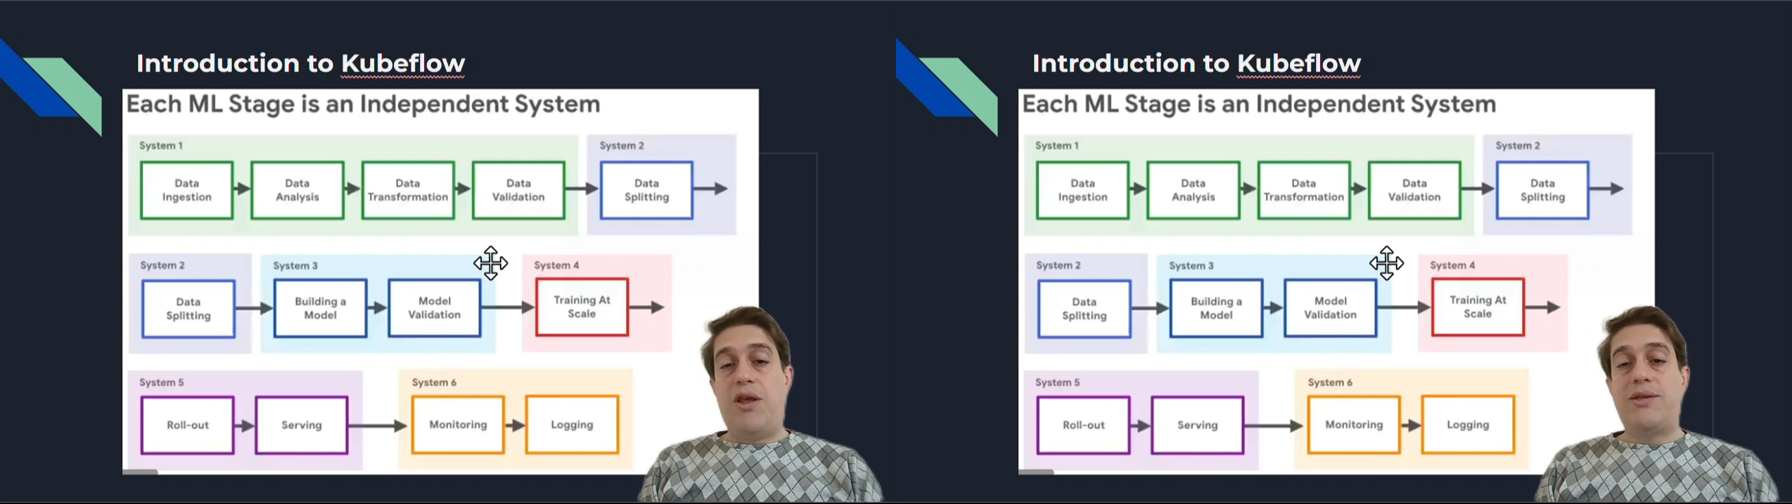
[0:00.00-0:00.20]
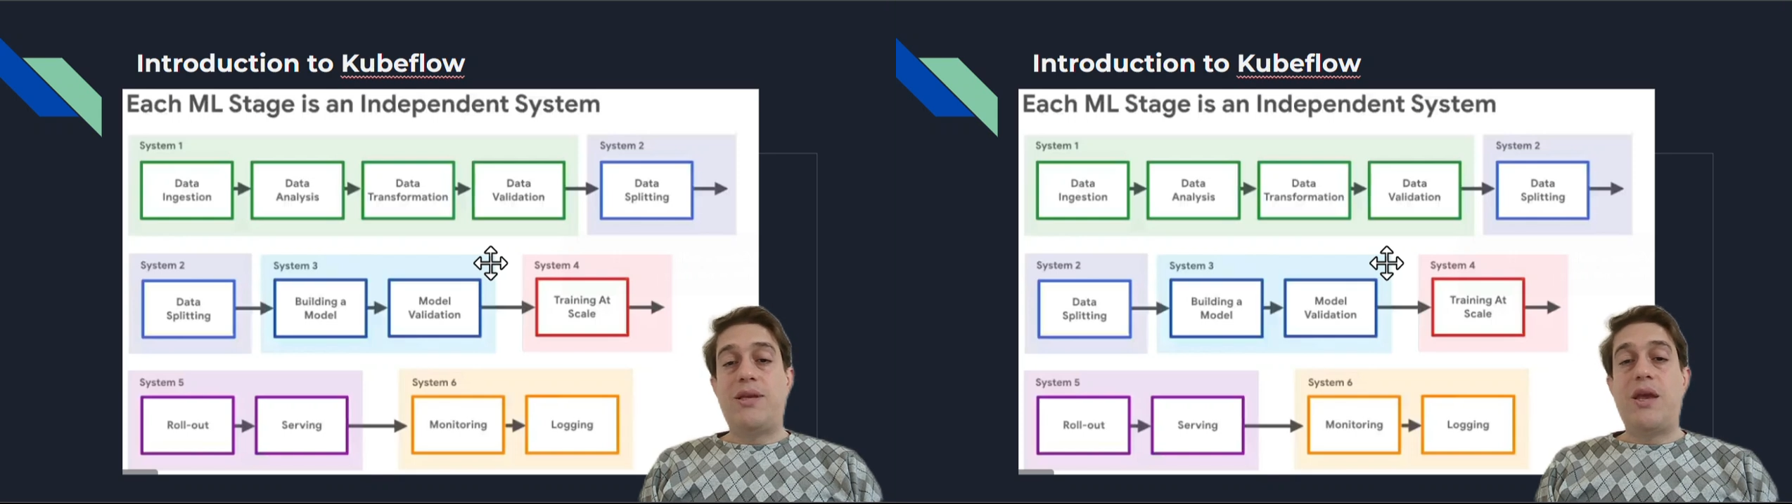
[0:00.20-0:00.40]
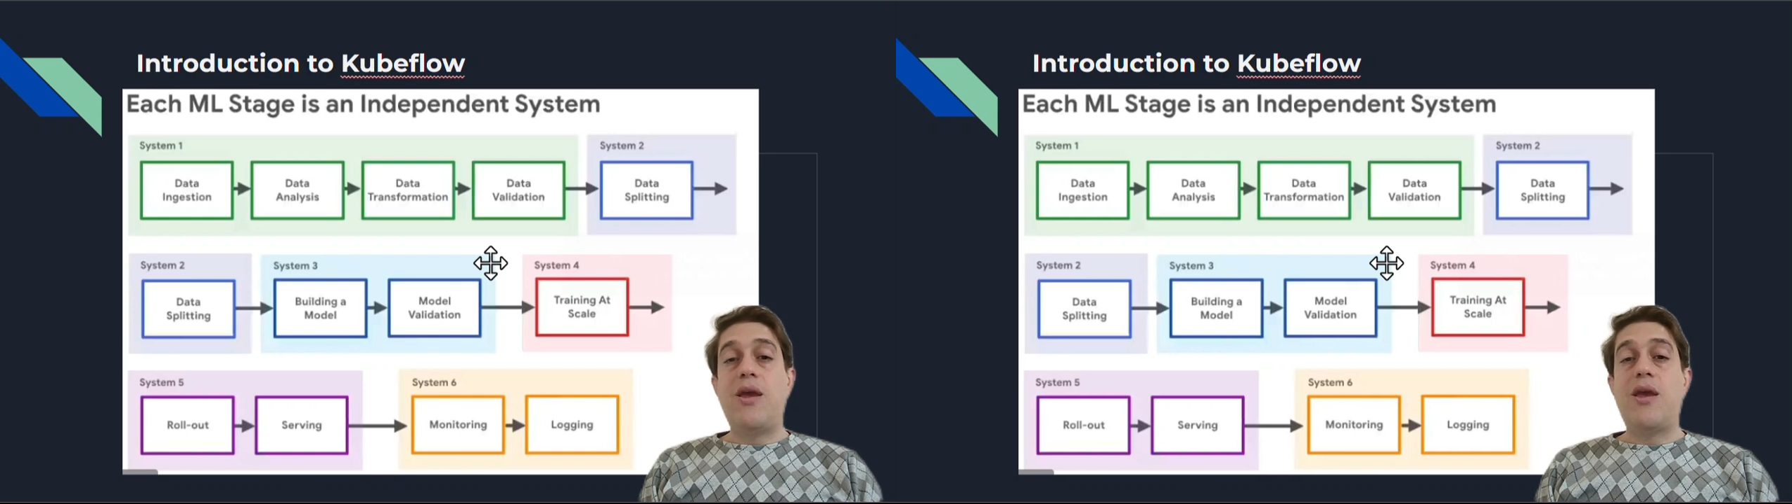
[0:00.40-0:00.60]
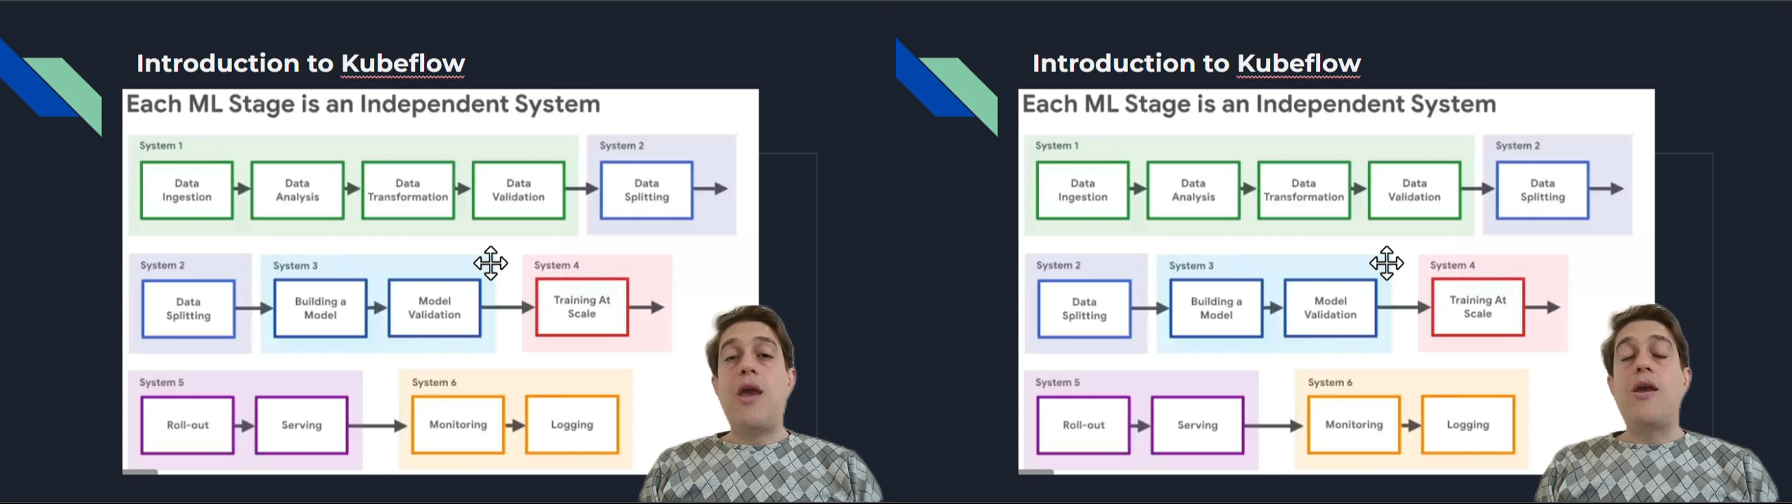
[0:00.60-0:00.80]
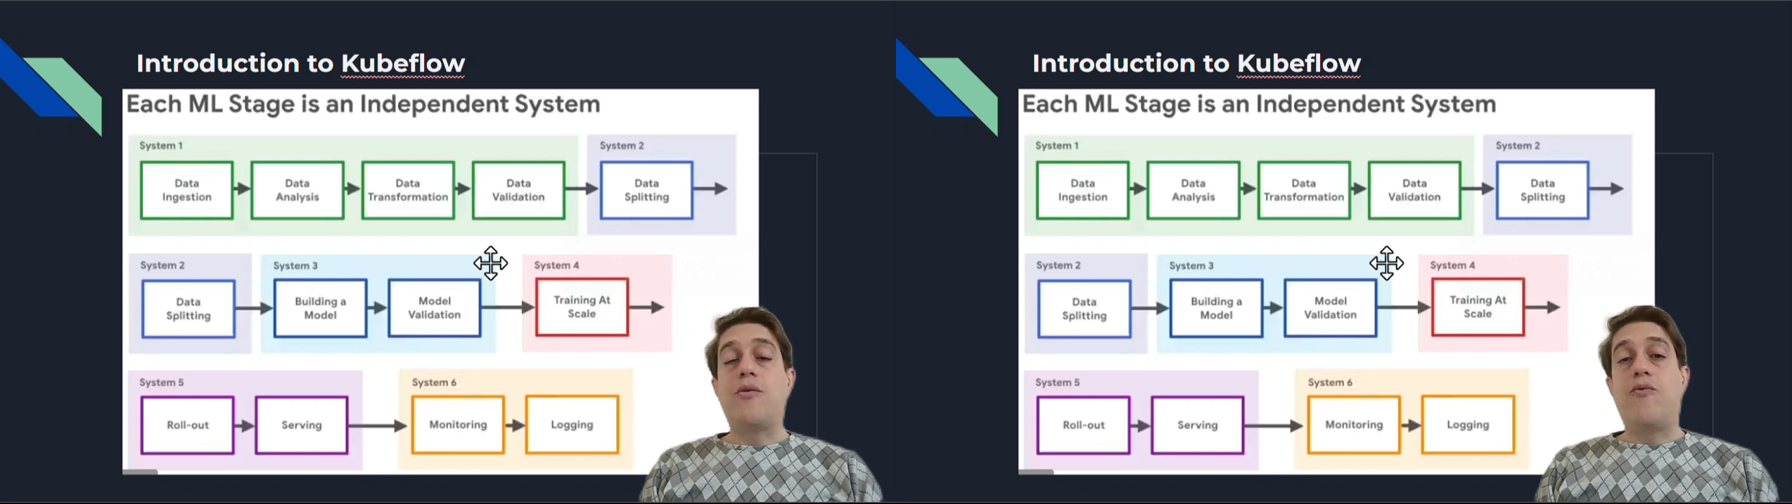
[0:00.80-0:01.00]
let's say
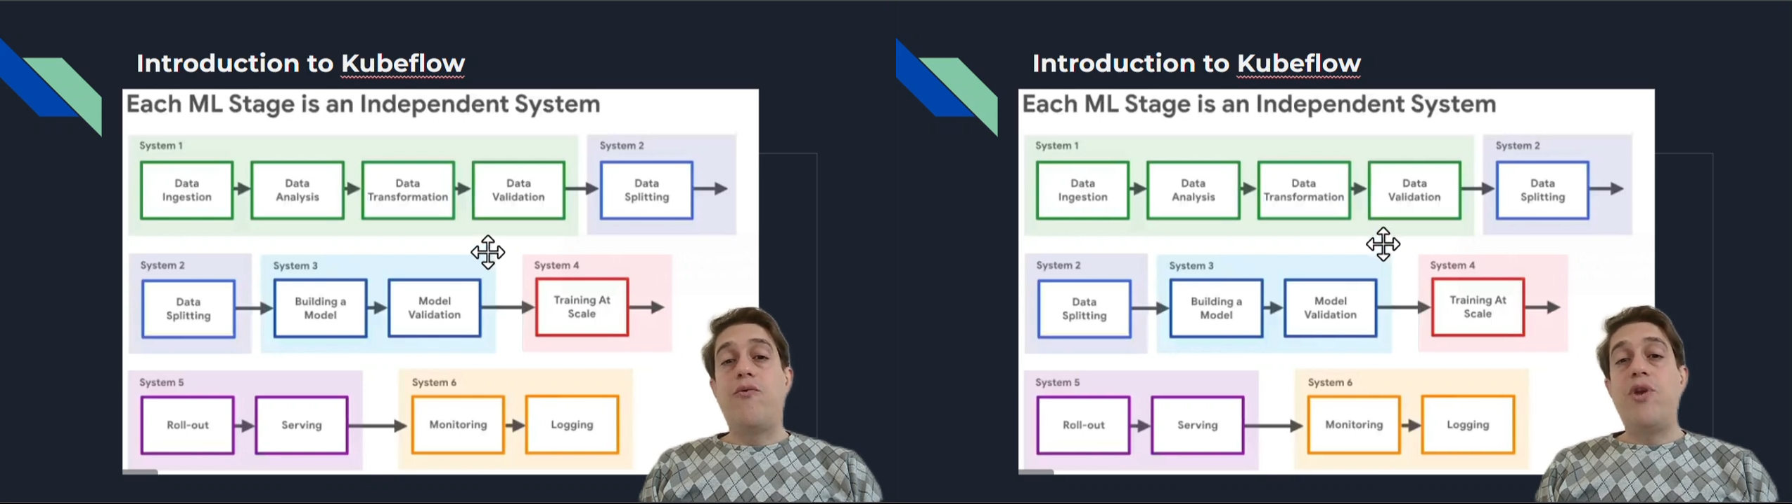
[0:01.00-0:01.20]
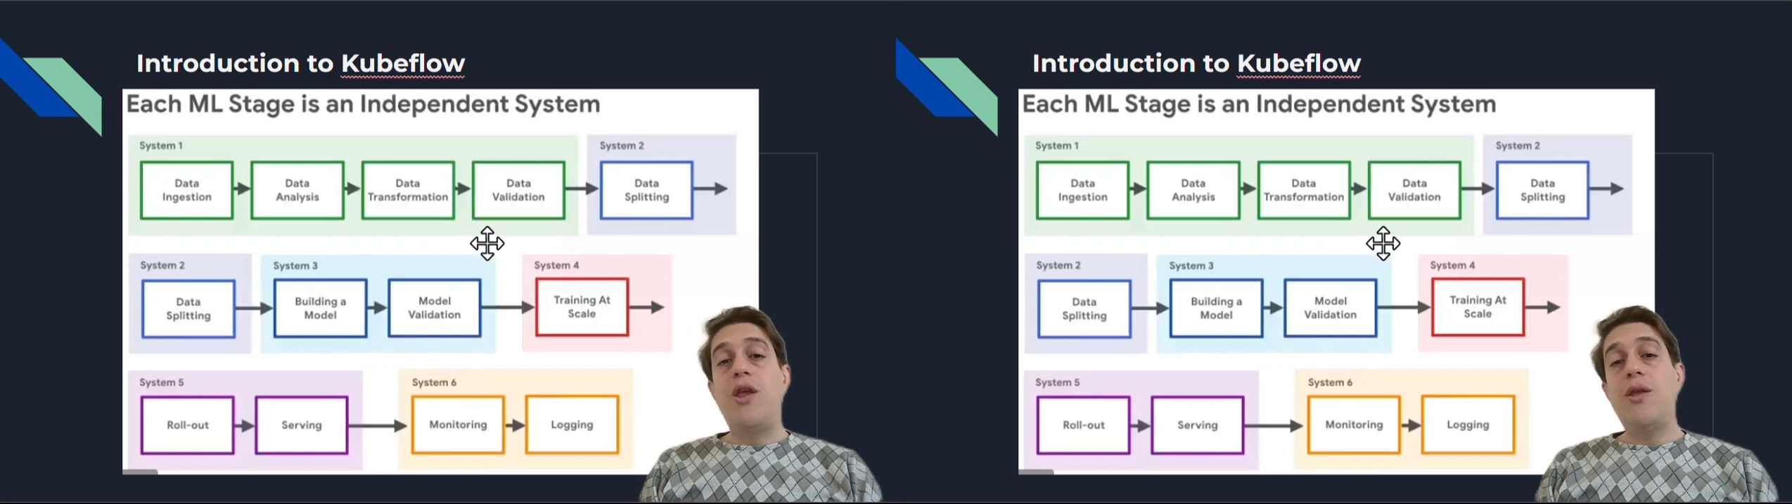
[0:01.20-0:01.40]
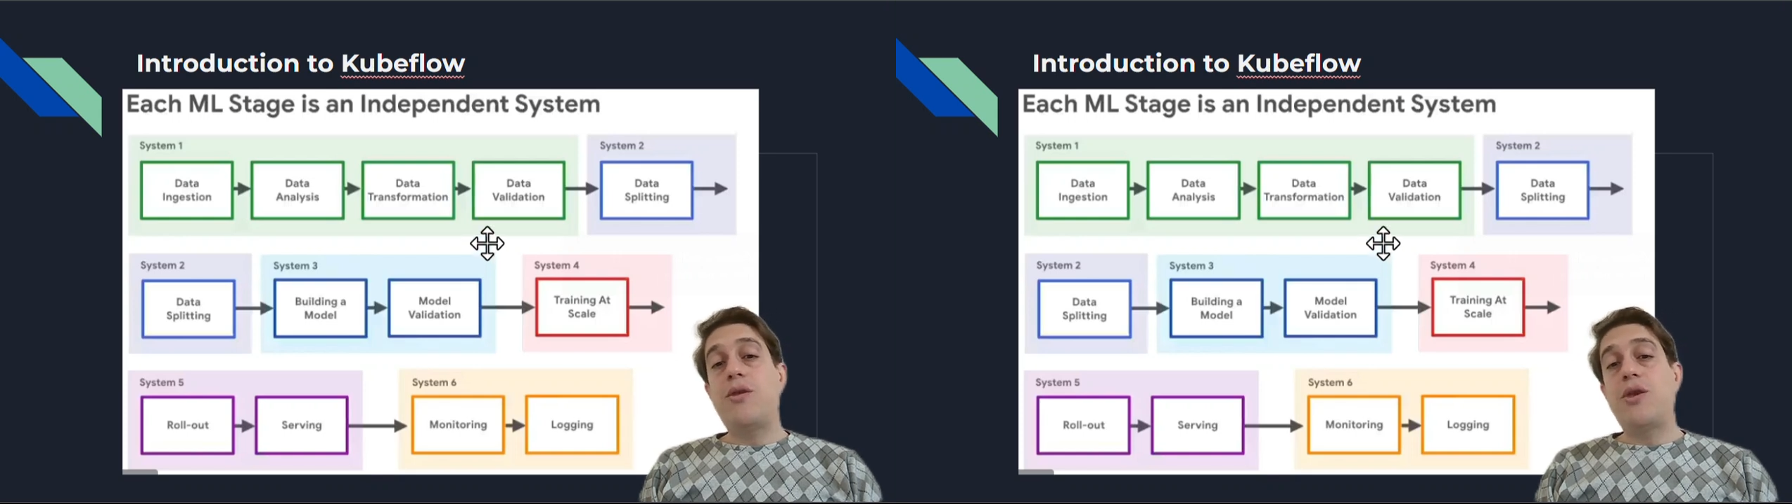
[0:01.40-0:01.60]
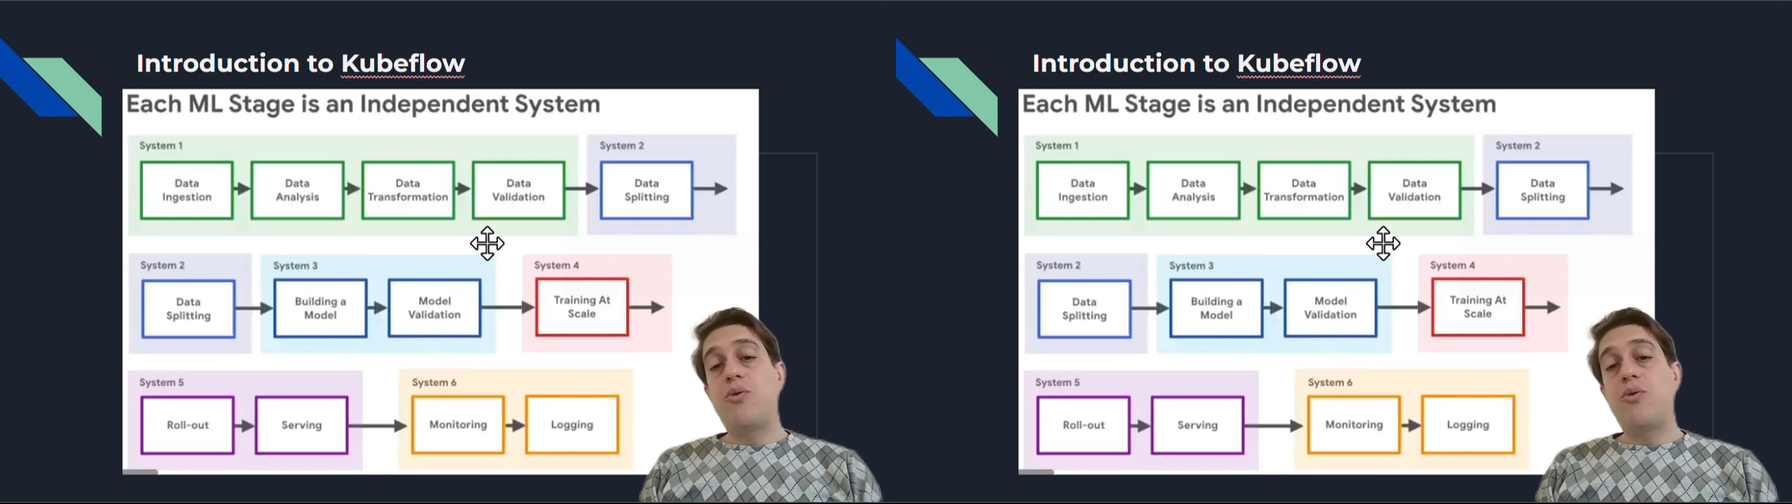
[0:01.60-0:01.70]
again, we need